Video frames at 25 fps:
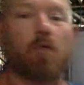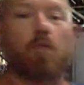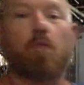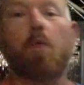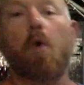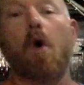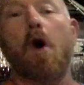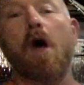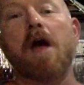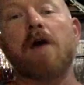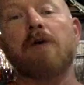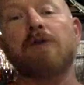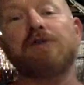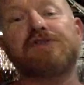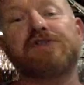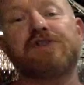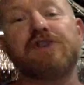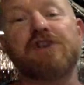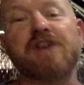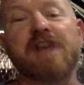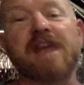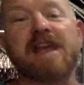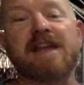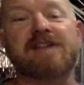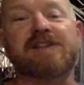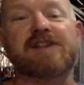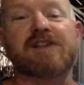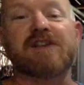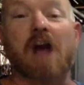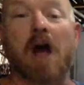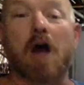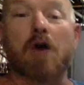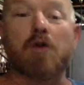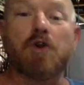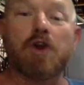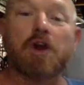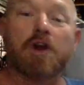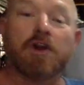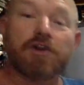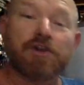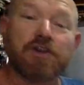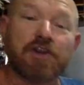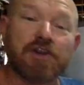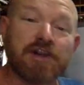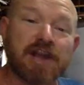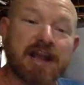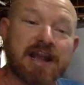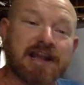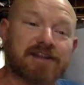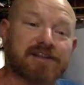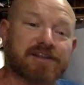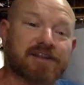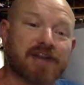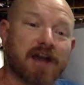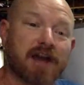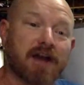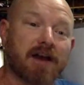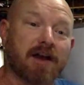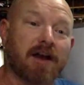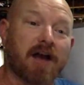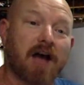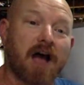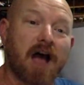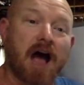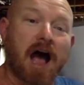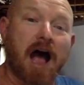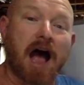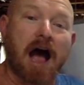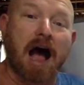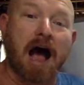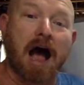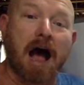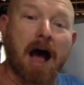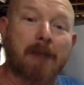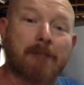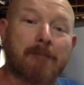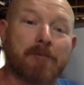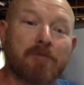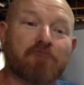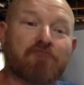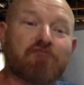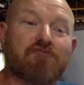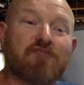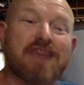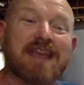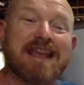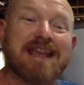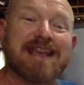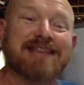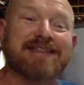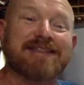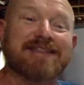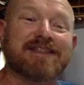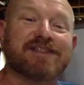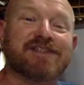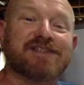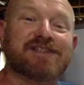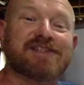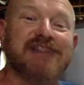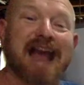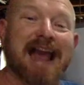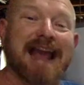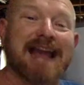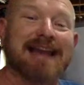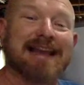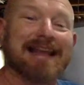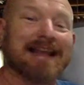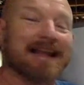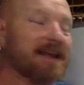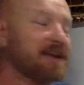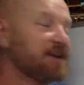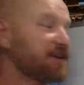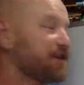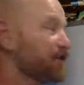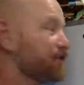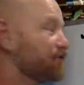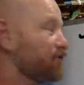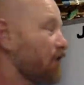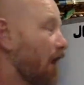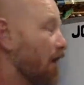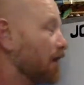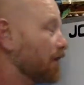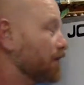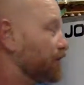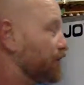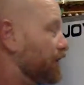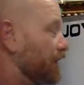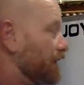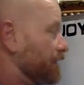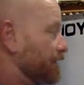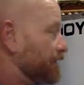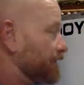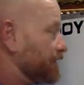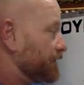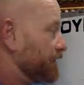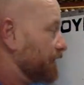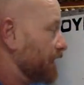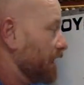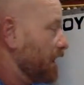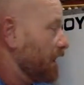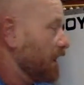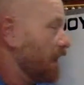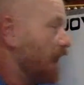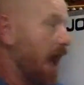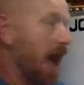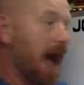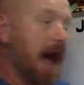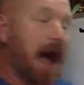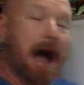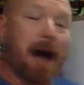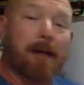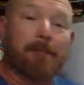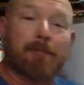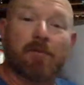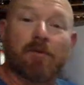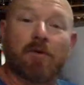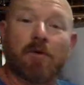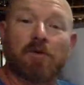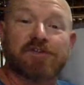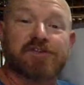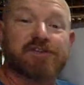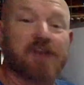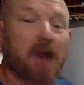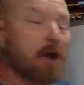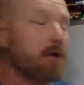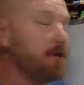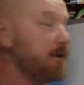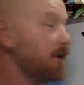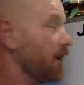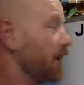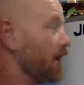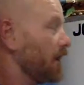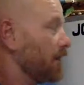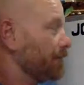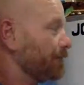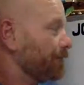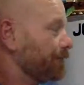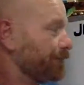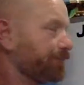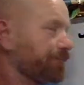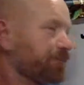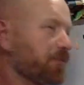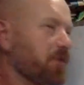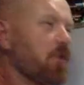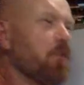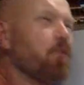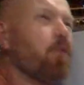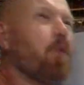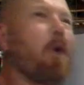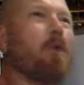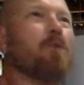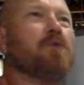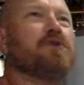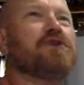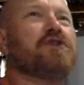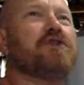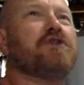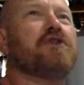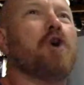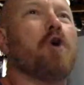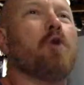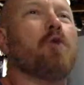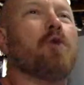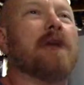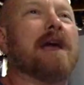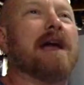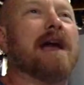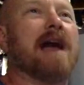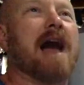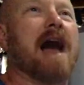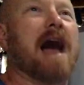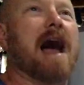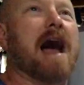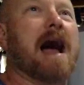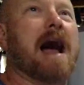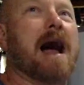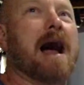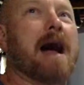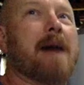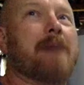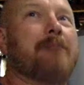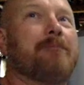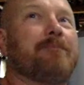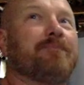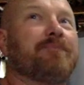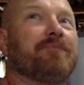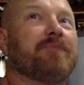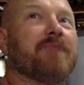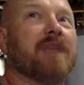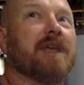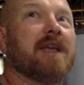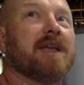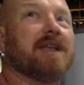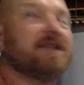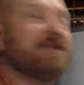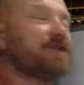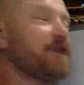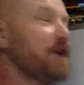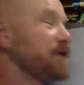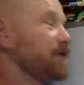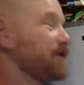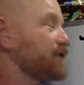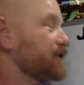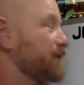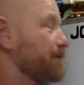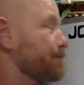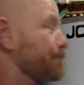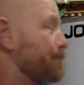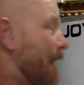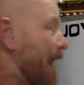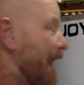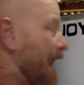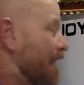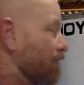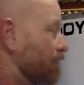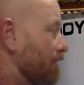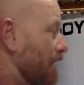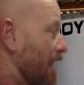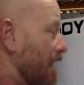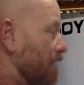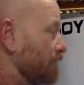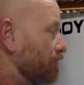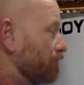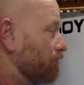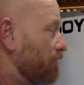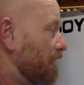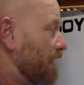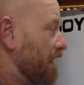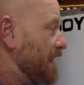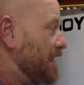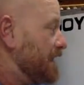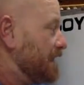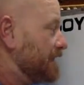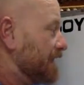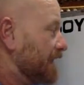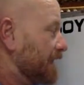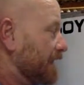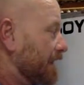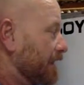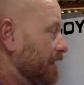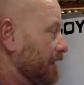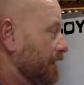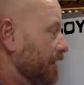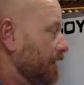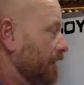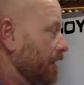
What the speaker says: what else do you need to know? You need to read the sailing instructions. So what would you call it? Do some background reading